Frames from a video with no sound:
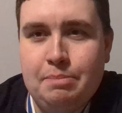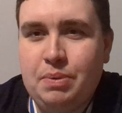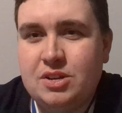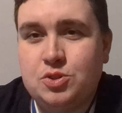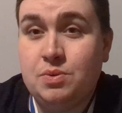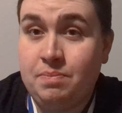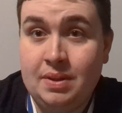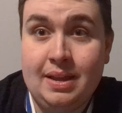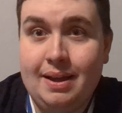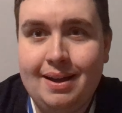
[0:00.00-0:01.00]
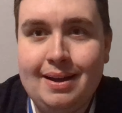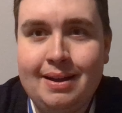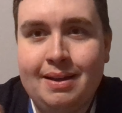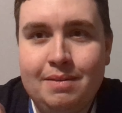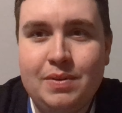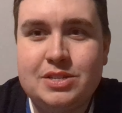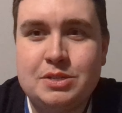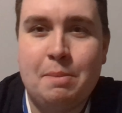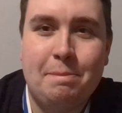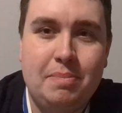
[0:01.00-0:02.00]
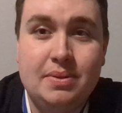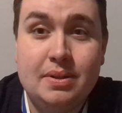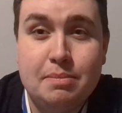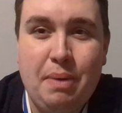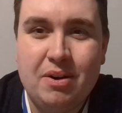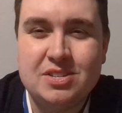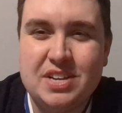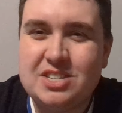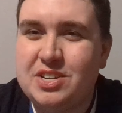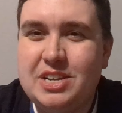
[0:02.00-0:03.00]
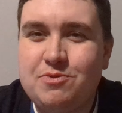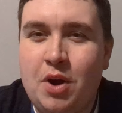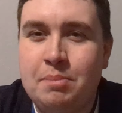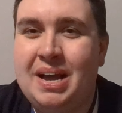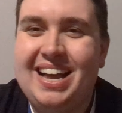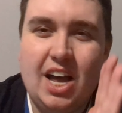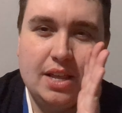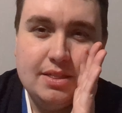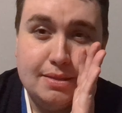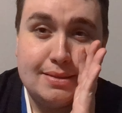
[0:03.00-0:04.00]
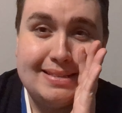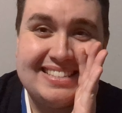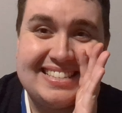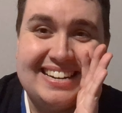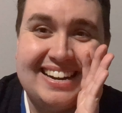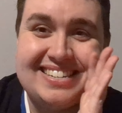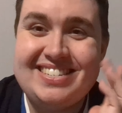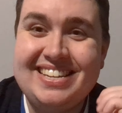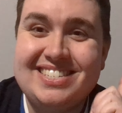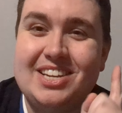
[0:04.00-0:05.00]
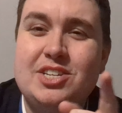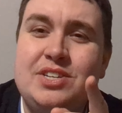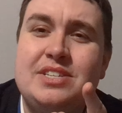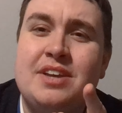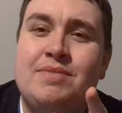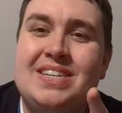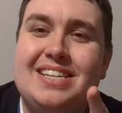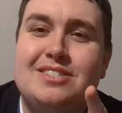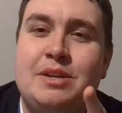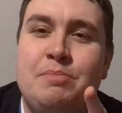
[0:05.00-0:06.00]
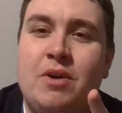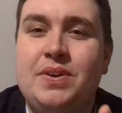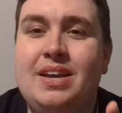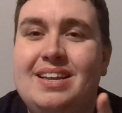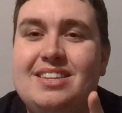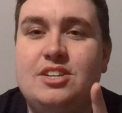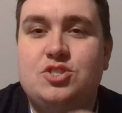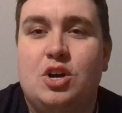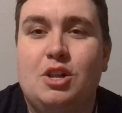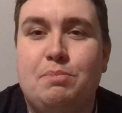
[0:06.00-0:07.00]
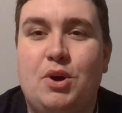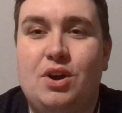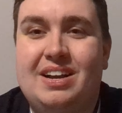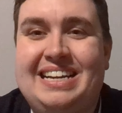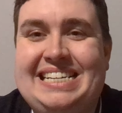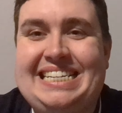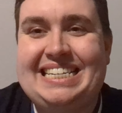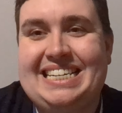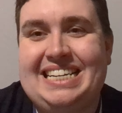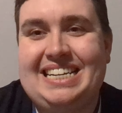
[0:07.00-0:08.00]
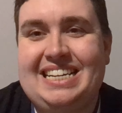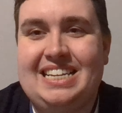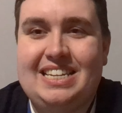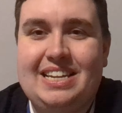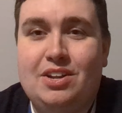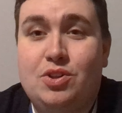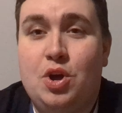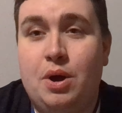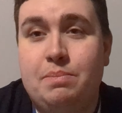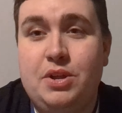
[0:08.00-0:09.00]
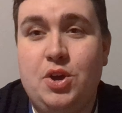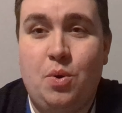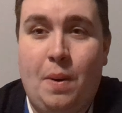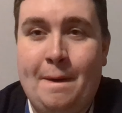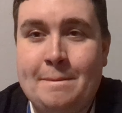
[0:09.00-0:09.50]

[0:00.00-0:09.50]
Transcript: Plus, with some bare necessities from the 1967 Disney movie, The Jungle Book. They'll come to you.